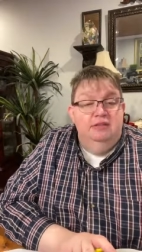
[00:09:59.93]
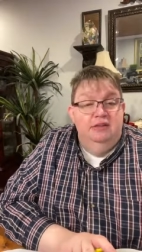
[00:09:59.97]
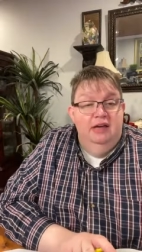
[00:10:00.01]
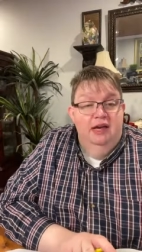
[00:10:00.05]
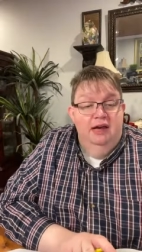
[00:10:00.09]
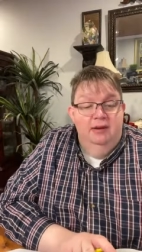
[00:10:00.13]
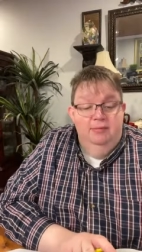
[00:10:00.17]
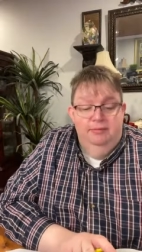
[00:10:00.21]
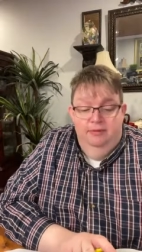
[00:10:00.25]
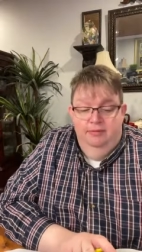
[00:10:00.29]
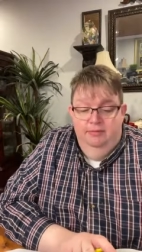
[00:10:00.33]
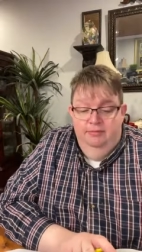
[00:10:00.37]
to
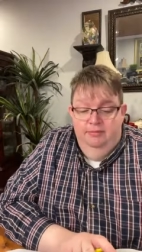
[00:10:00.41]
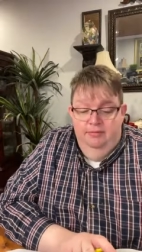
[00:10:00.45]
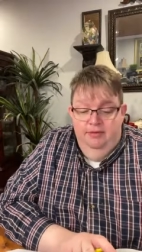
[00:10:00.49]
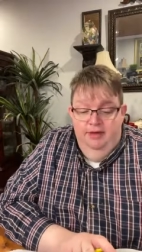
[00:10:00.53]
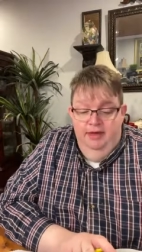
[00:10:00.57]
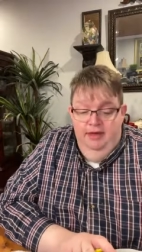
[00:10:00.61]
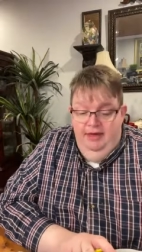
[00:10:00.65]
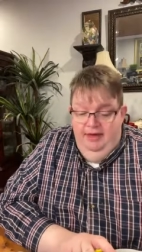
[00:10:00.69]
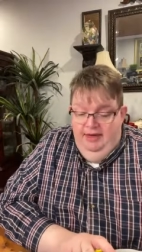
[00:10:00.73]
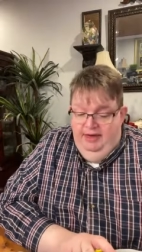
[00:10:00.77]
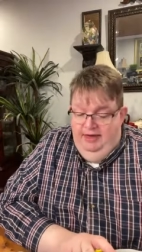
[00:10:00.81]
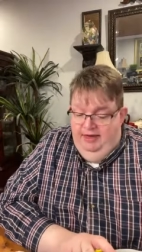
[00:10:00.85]
Abram
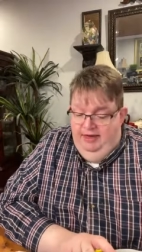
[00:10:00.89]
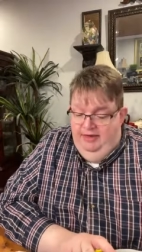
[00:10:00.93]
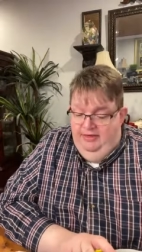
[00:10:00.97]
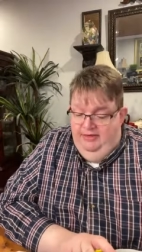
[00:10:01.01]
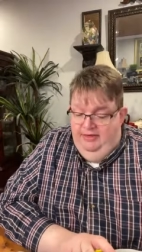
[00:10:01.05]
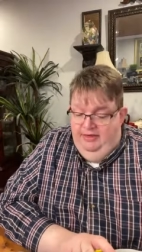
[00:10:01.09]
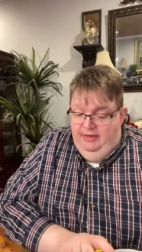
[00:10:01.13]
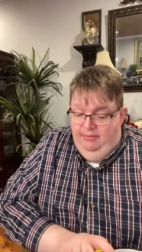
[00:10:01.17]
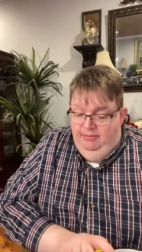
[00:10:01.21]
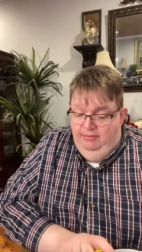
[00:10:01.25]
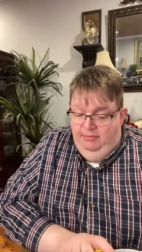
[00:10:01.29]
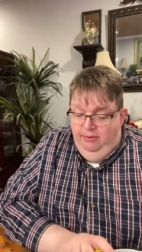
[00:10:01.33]
at
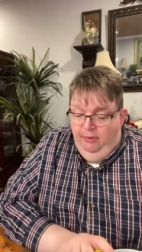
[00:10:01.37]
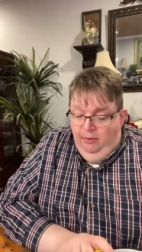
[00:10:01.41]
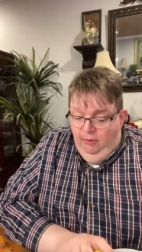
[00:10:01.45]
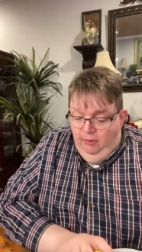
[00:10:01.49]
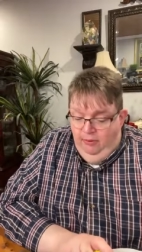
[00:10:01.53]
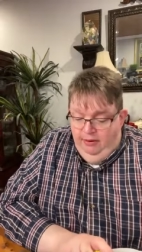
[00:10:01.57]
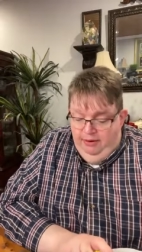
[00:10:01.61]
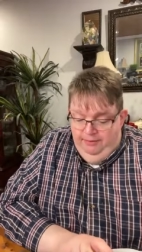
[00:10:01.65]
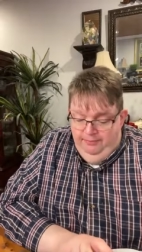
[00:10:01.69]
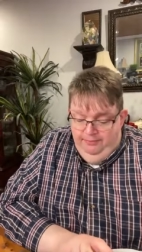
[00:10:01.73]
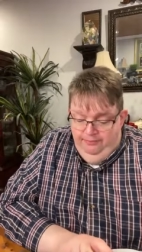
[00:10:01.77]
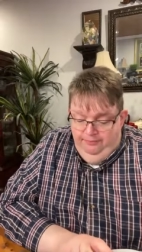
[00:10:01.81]
that
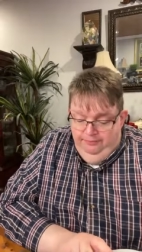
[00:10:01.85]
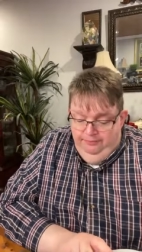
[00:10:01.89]
point.